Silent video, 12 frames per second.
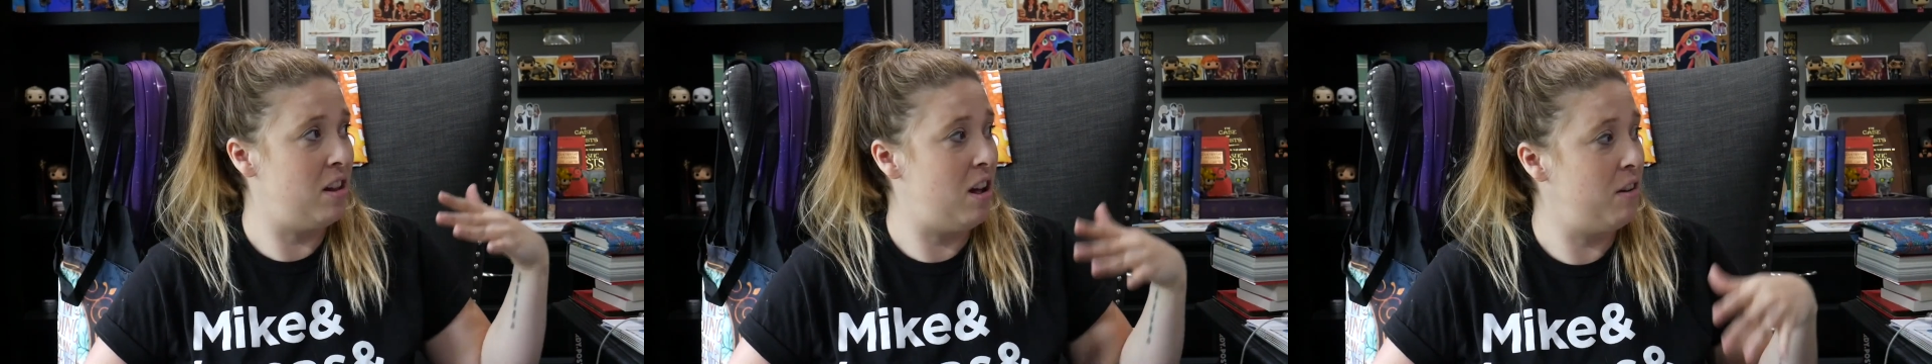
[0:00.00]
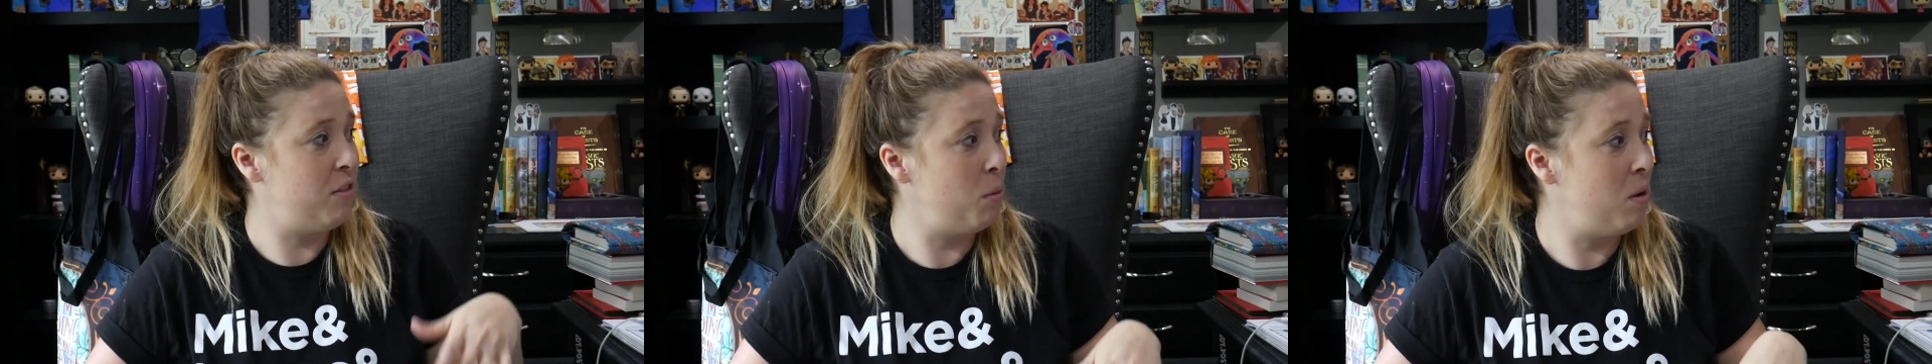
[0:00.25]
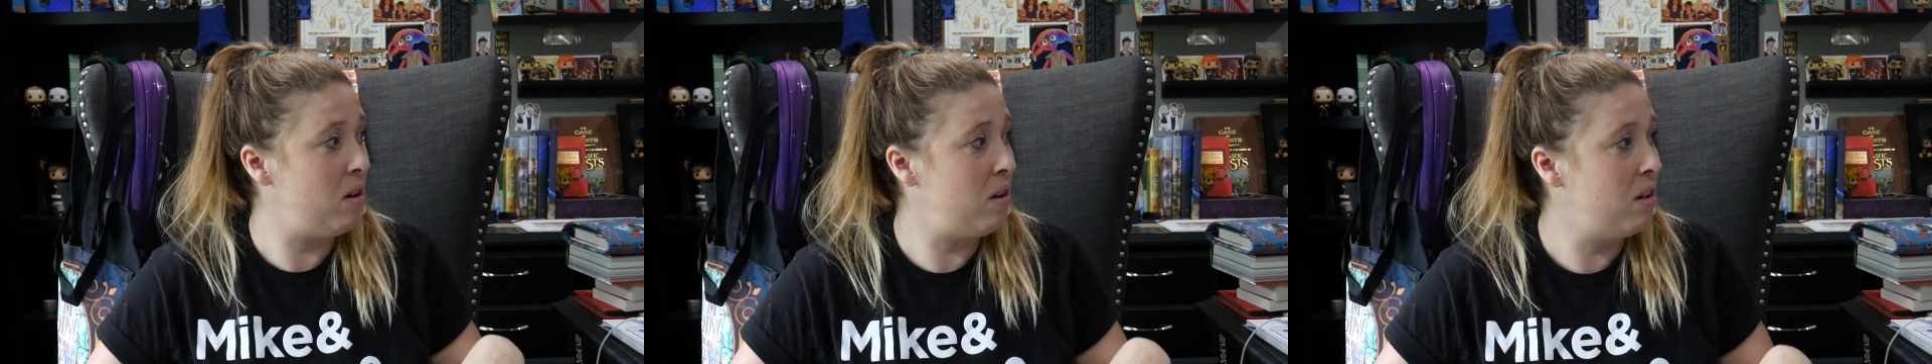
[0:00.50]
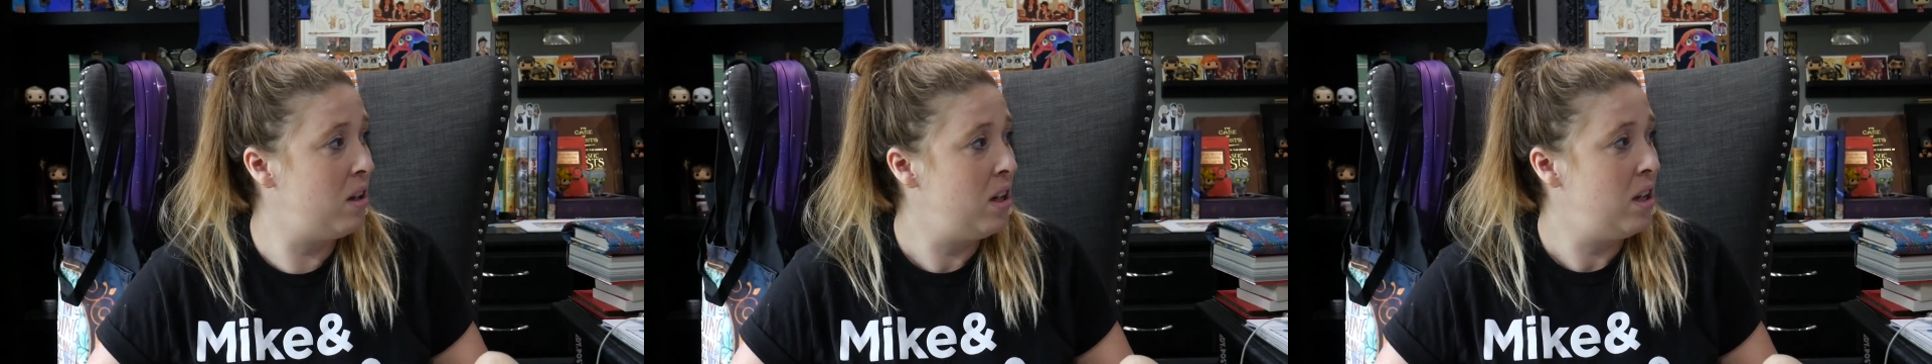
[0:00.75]
off the
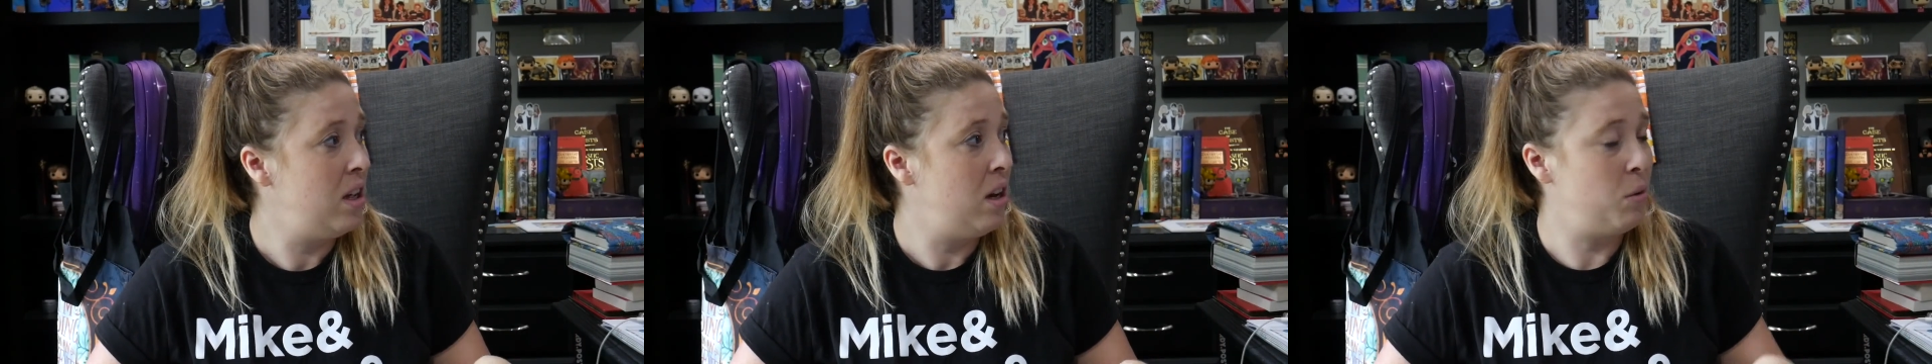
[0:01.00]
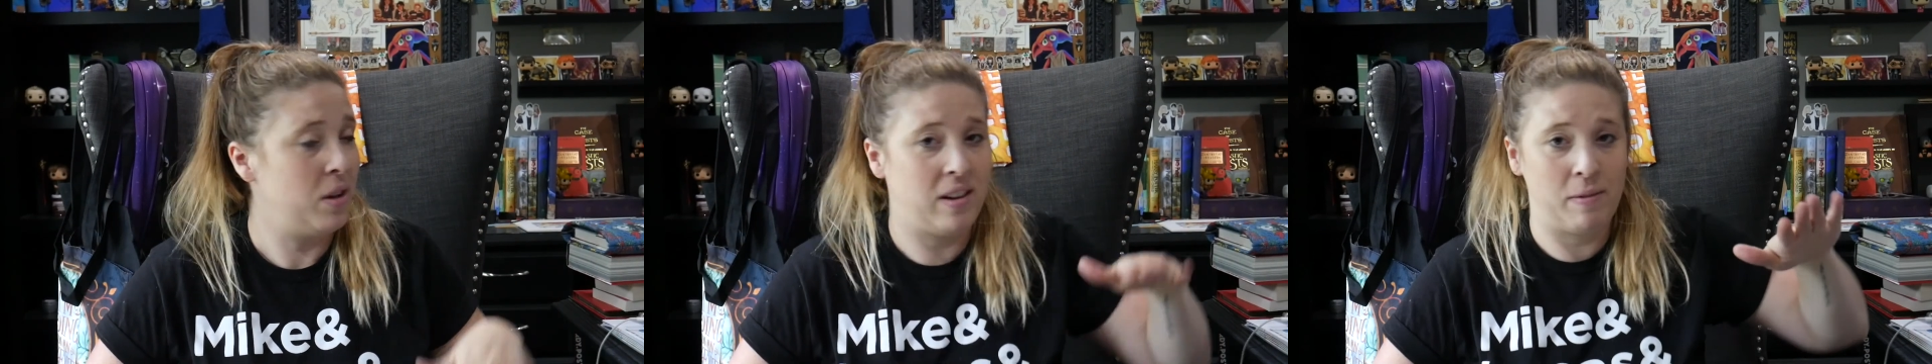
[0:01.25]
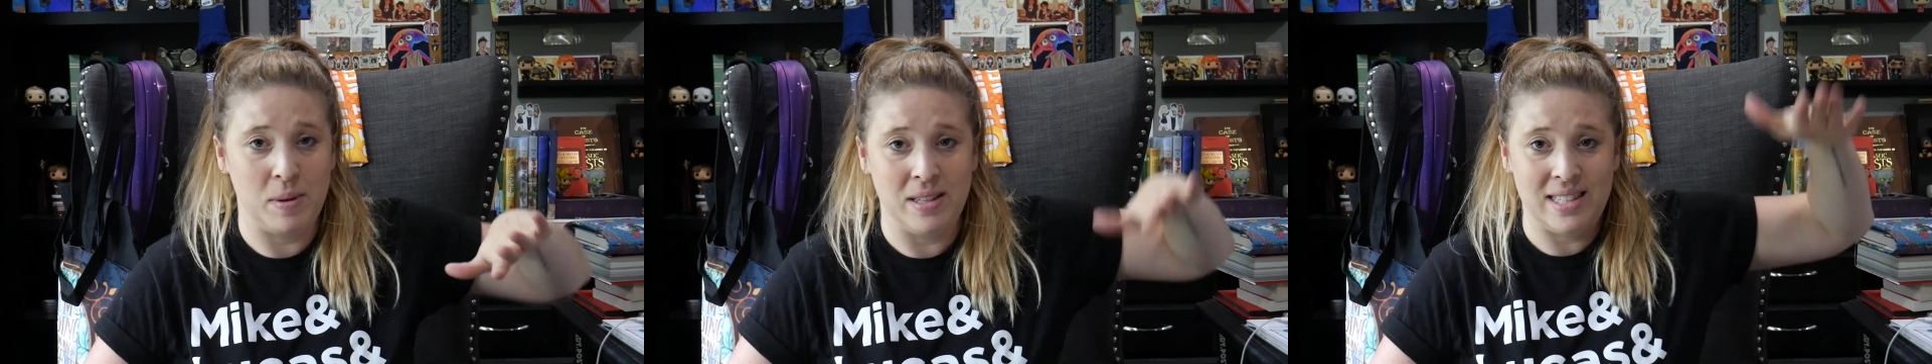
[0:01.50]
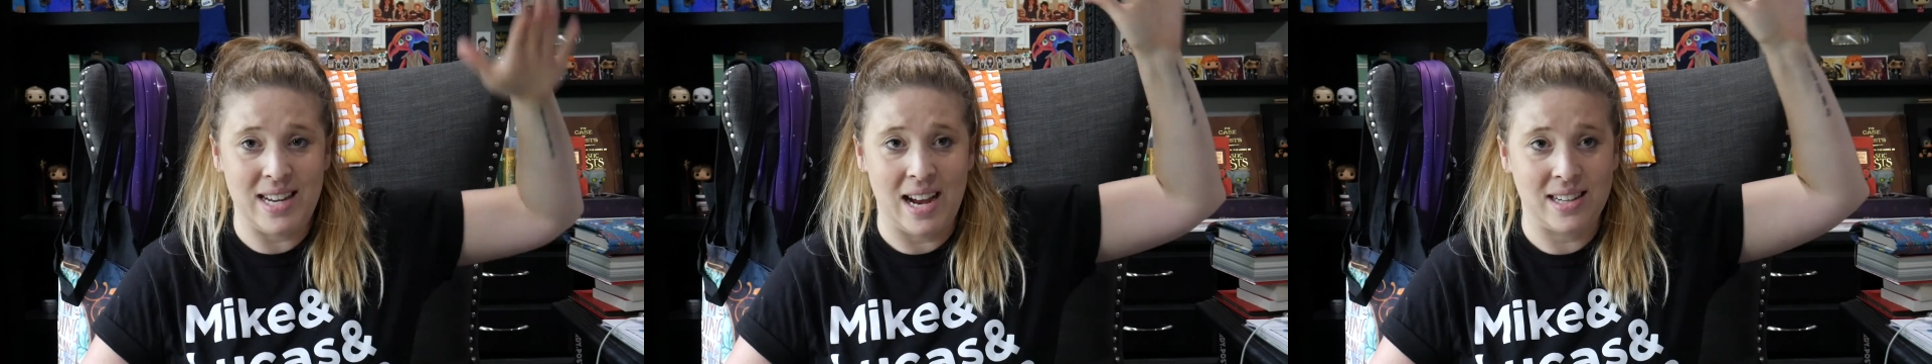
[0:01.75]
wall where they've been
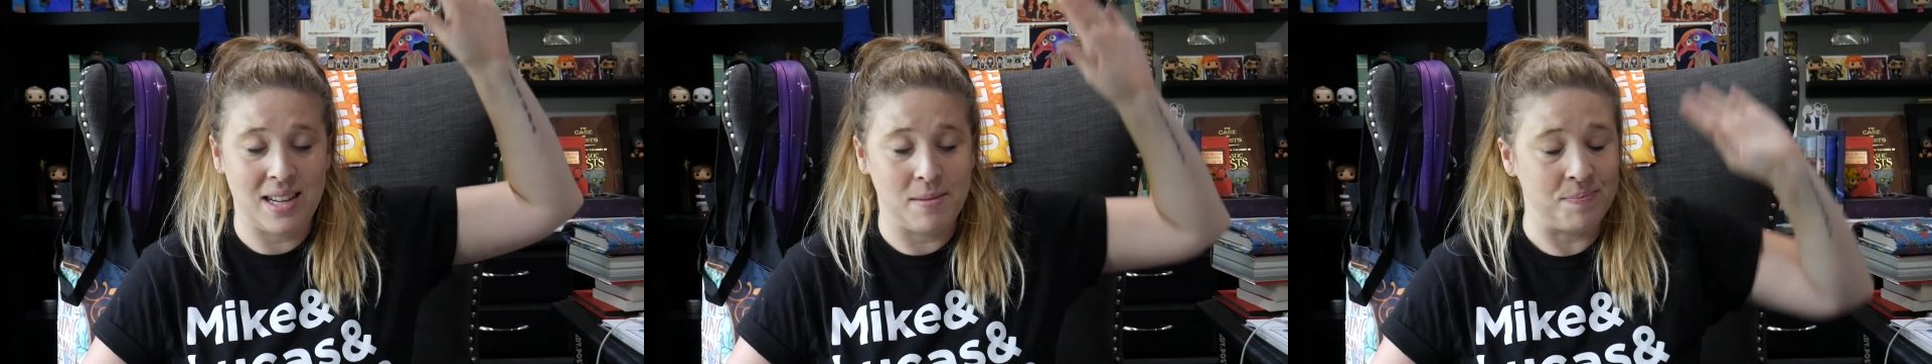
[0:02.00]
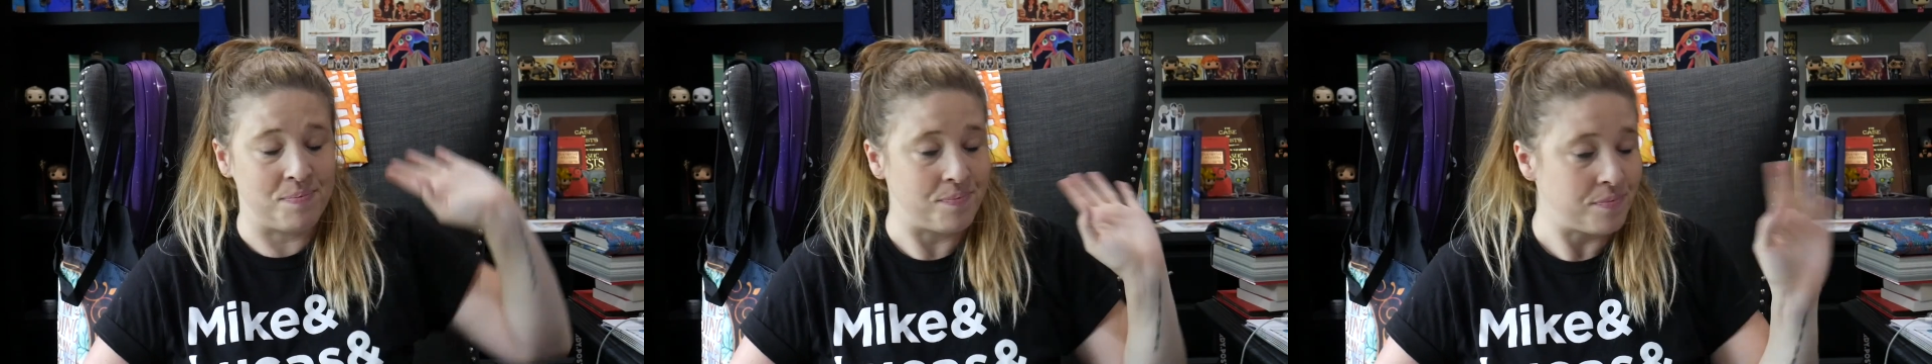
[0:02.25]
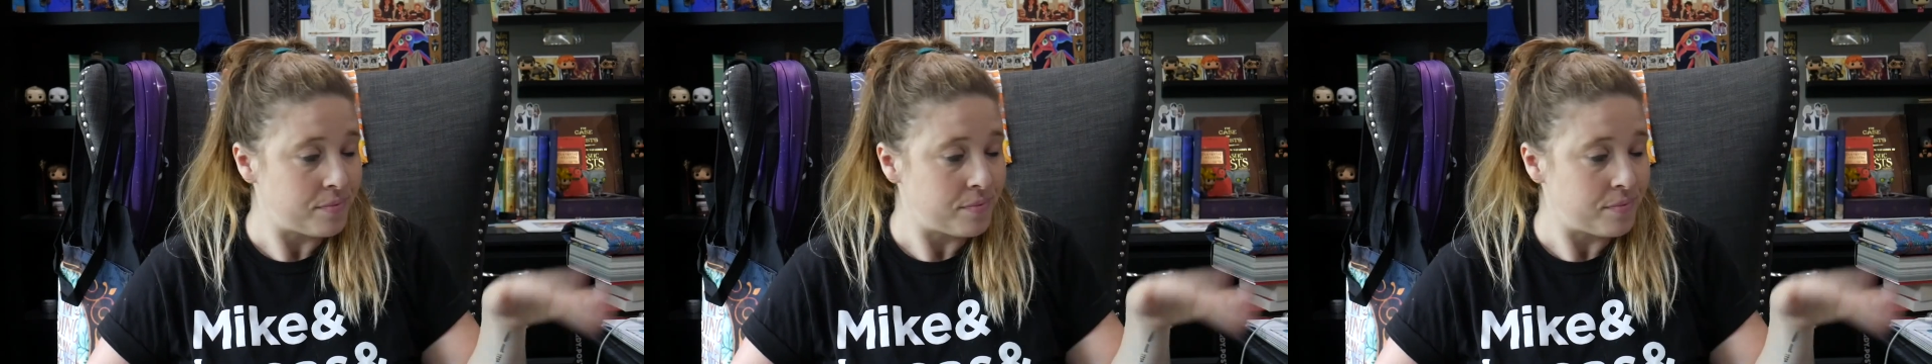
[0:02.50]
stacked up.